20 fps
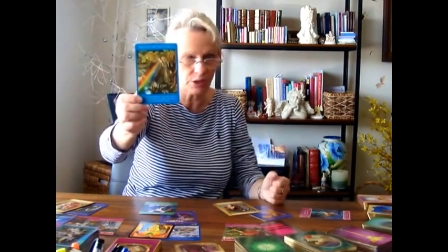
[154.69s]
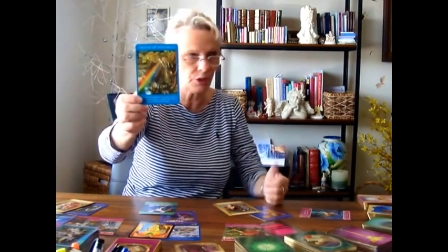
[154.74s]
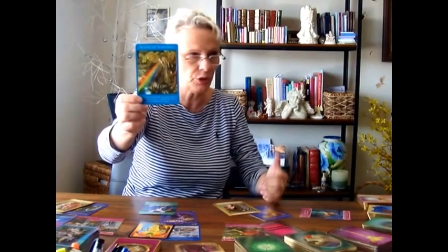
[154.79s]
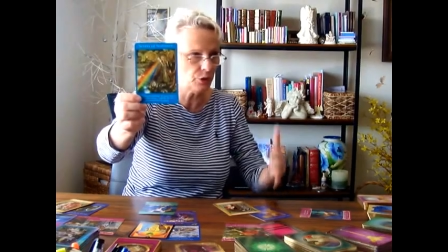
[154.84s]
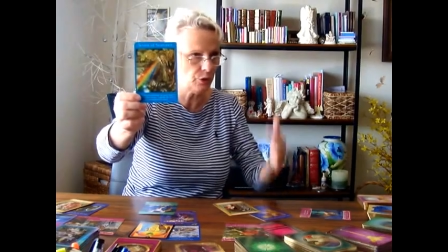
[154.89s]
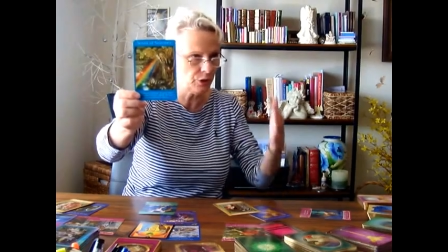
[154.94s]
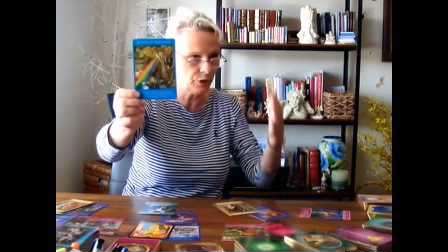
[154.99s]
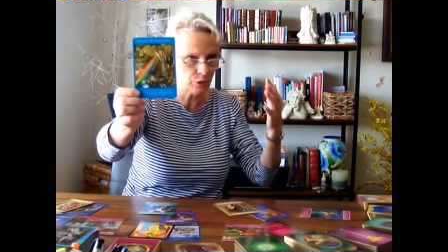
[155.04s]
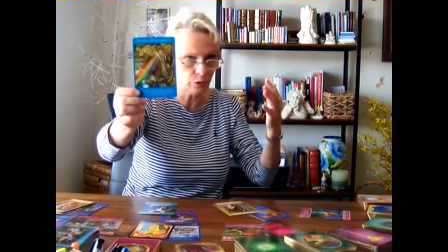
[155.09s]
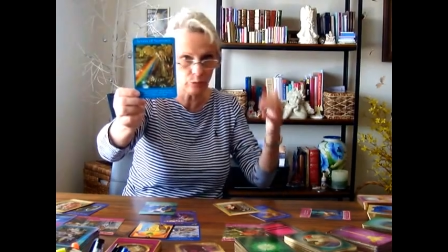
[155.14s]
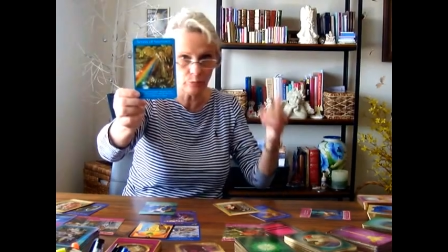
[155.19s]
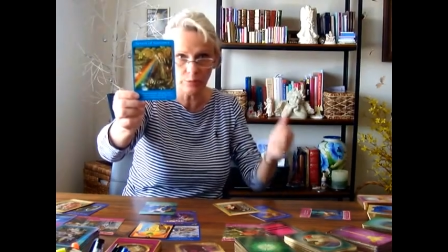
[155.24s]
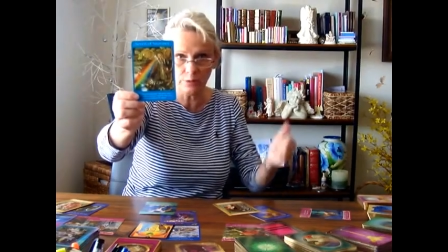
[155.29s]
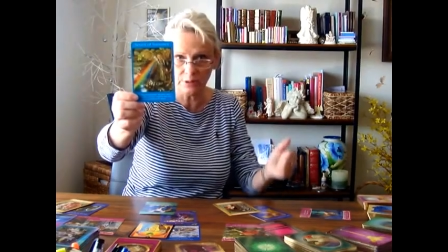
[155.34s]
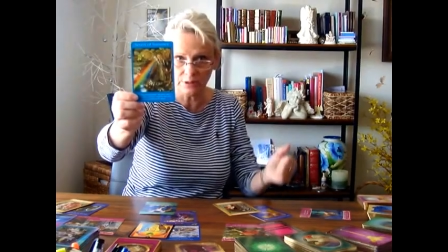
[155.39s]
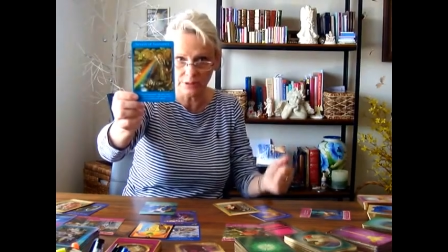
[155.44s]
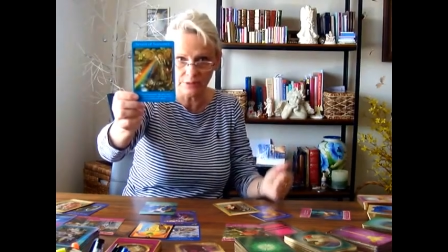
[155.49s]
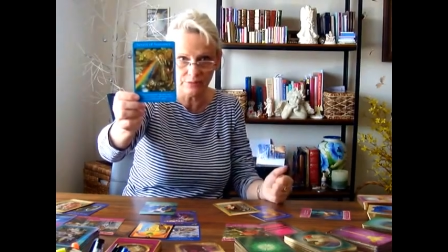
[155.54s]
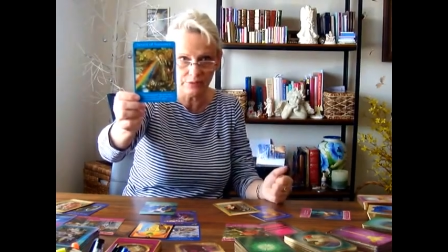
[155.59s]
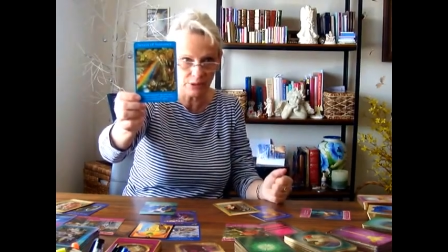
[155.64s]
and you need to
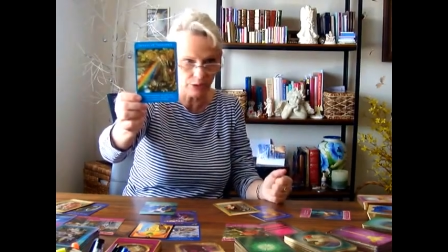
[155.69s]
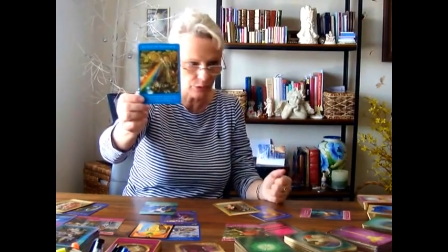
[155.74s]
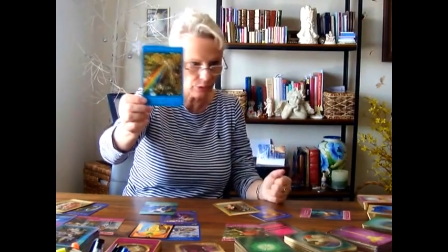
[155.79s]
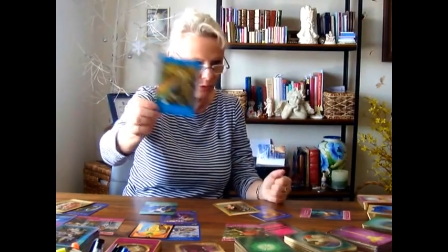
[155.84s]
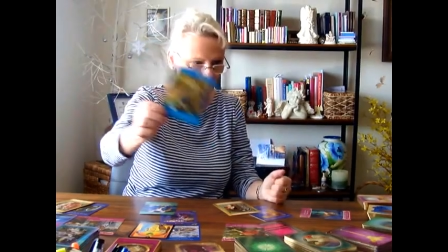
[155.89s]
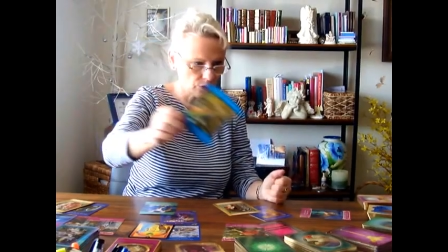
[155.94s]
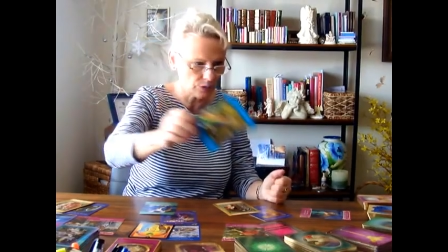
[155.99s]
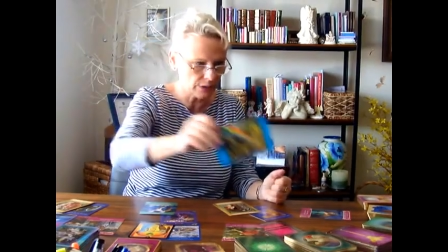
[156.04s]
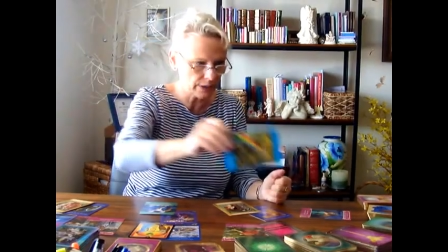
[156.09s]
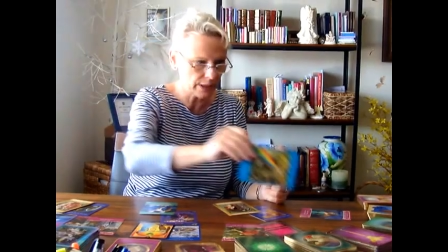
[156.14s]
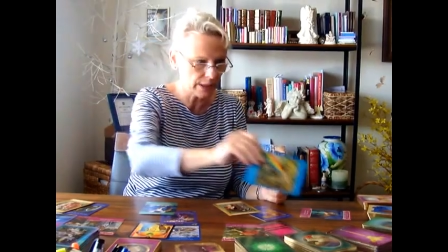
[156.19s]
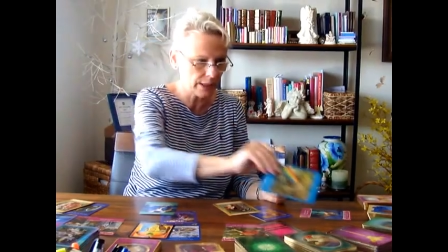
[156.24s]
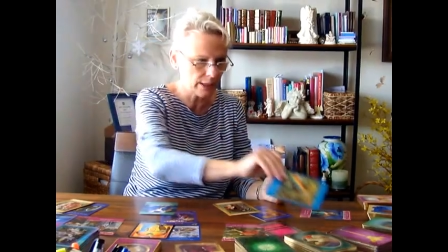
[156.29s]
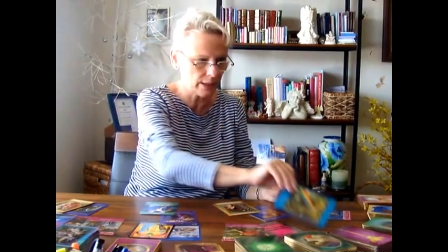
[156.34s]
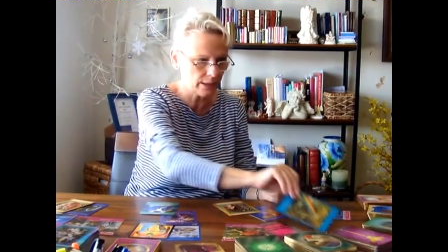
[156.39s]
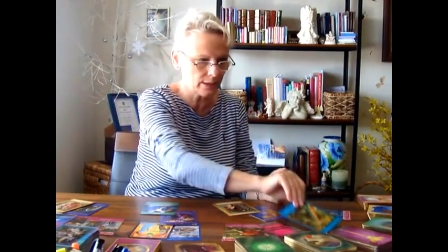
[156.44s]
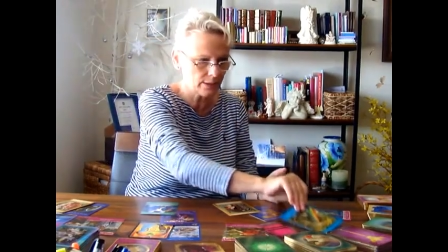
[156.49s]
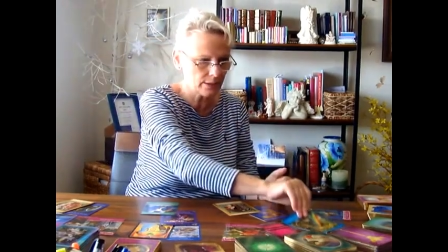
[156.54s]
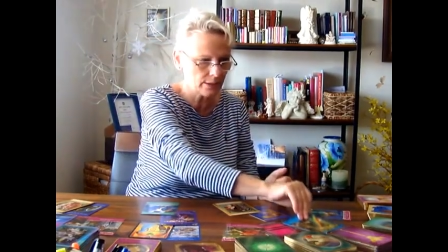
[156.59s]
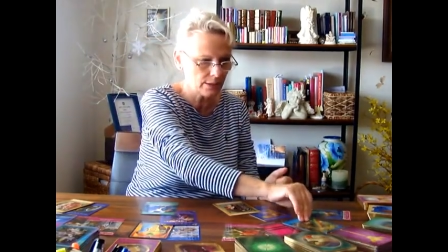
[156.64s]
believe that you're gonna get
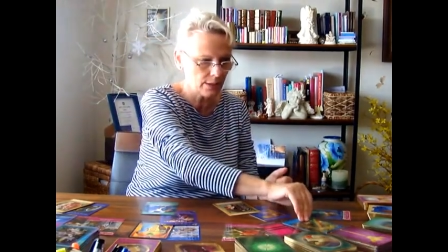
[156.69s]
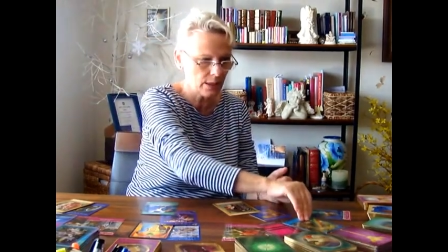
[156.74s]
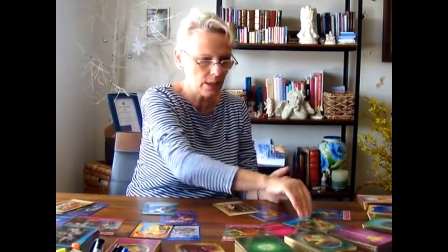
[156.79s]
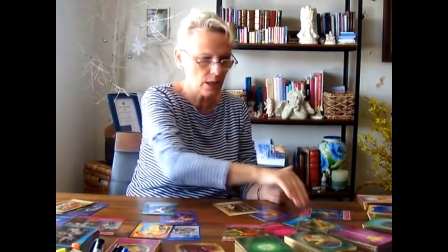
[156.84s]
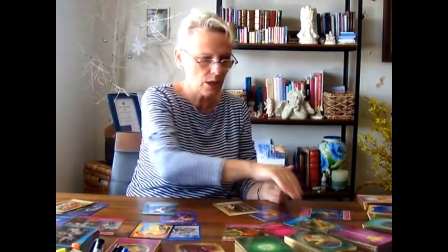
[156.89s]
it.